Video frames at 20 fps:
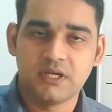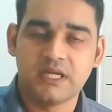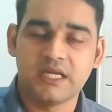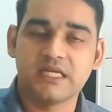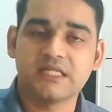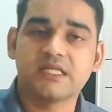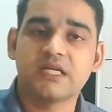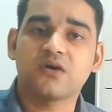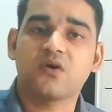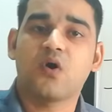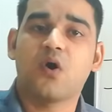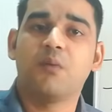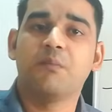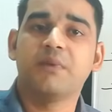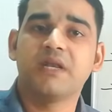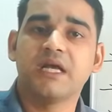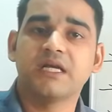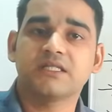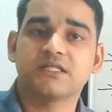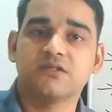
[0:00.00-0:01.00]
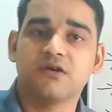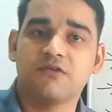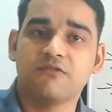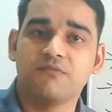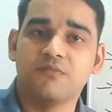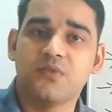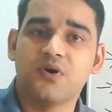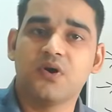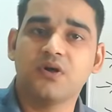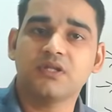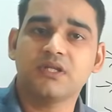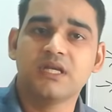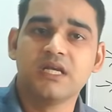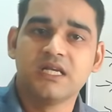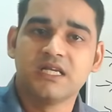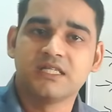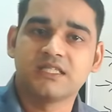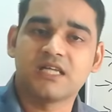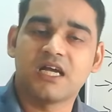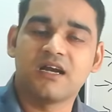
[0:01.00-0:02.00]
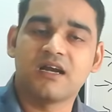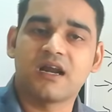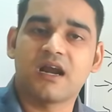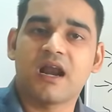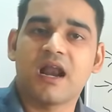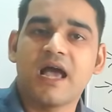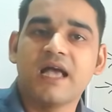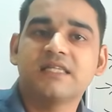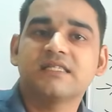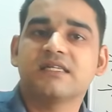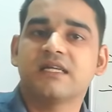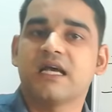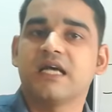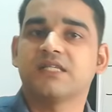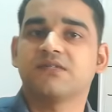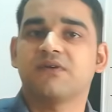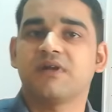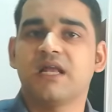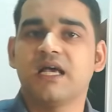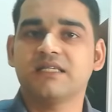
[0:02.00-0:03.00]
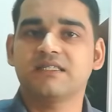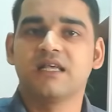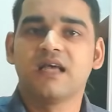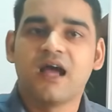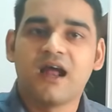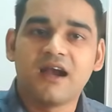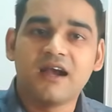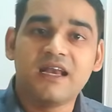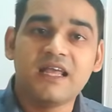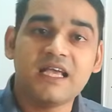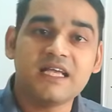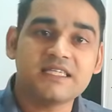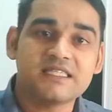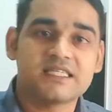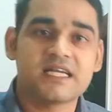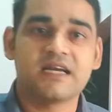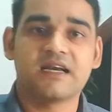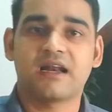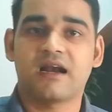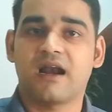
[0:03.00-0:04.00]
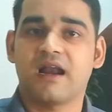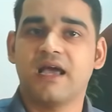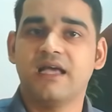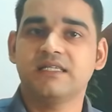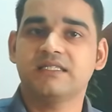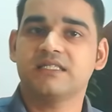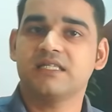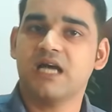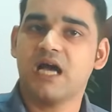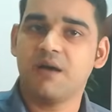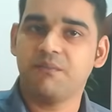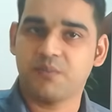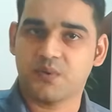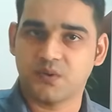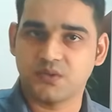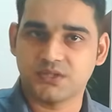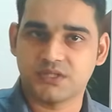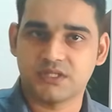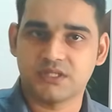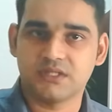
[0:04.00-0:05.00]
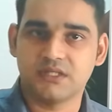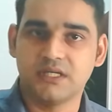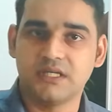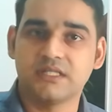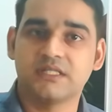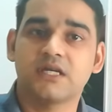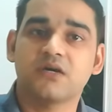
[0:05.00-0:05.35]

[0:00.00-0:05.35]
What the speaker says: It is the combination of both centralized as well as decentralized approach. It is the